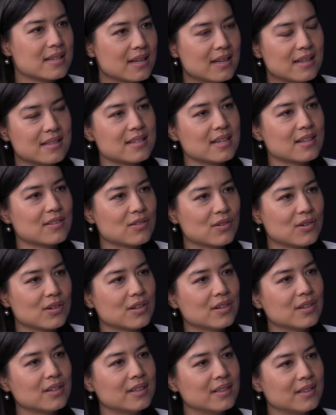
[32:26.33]
etc.?
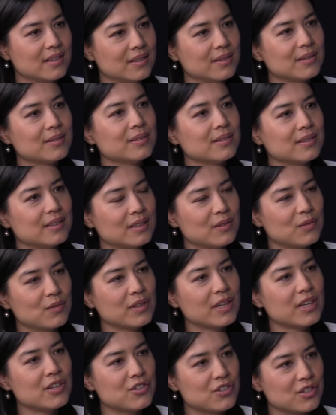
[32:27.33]
Absolutely. So
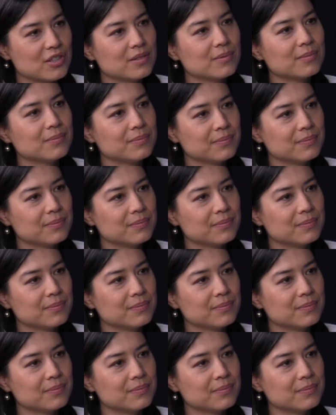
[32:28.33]
Inflation. I think that's